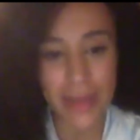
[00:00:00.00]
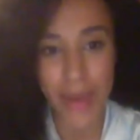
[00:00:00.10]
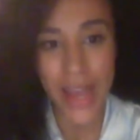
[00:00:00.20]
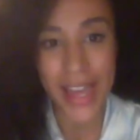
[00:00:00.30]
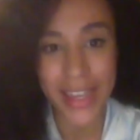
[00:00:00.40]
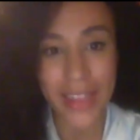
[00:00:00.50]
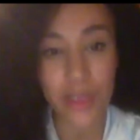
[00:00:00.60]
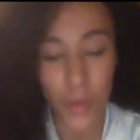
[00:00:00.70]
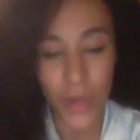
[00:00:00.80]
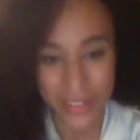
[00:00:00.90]
bag in the
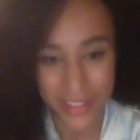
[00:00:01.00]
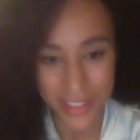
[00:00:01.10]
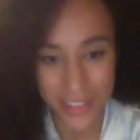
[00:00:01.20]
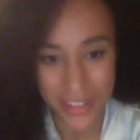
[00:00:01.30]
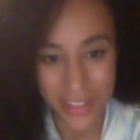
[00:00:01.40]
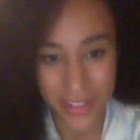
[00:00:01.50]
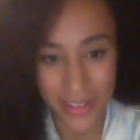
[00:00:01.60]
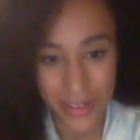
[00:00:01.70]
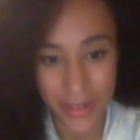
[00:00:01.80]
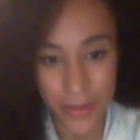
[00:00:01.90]
wind.
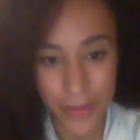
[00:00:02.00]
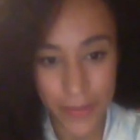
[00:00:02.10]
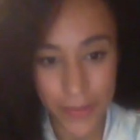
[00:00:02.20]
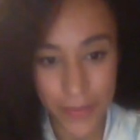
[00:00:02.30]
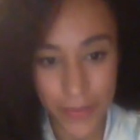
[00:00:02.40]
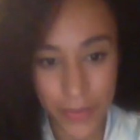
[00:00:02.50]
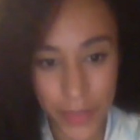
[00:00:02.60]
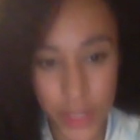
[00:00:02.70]
You